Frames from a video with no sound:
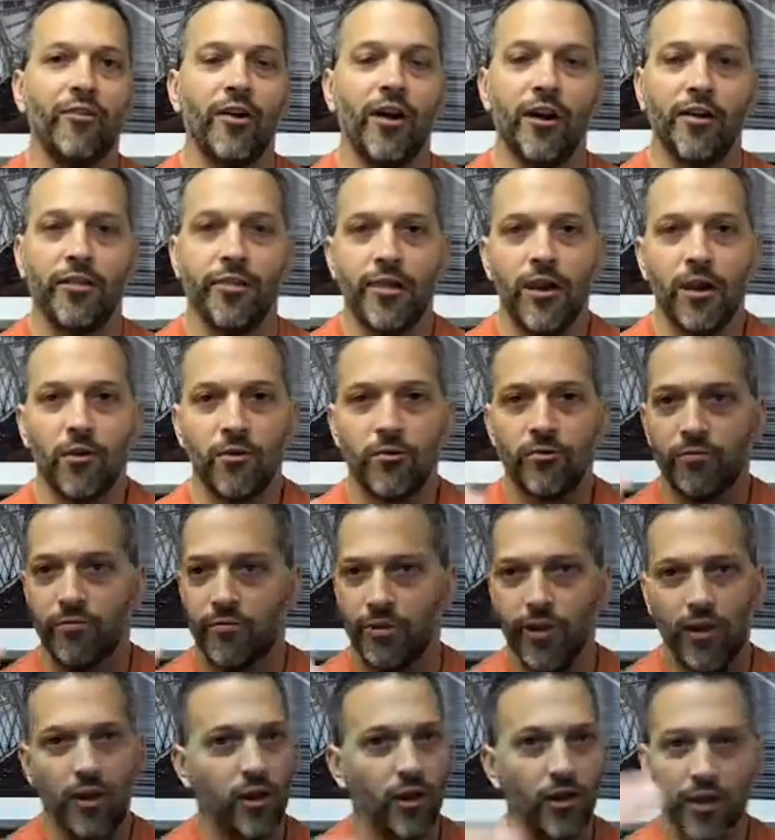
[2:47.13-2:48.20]

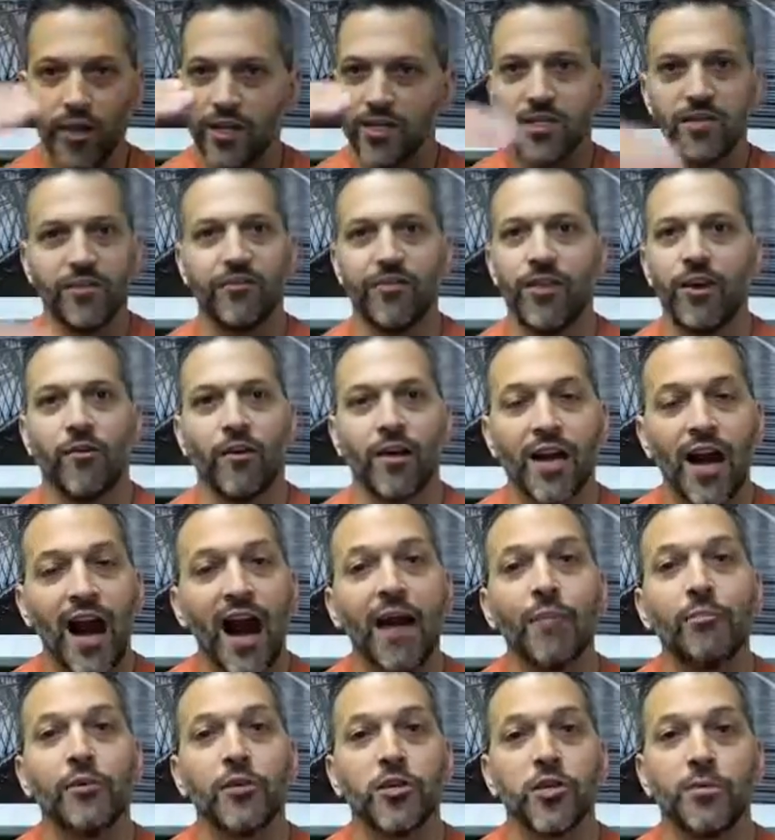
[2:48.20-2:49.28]
a list of their
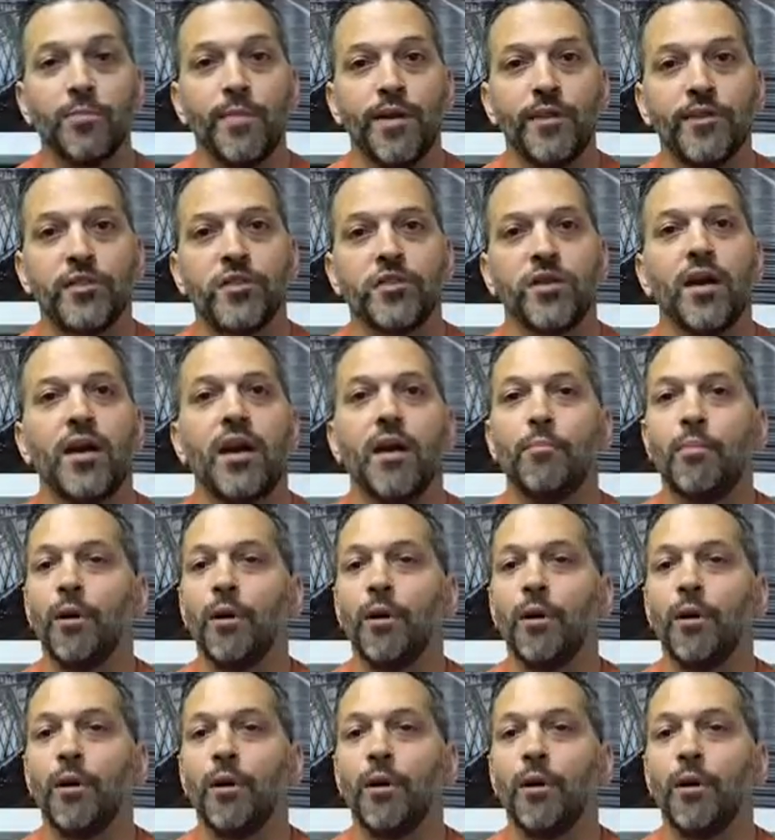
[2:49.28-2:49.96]
accomplishments,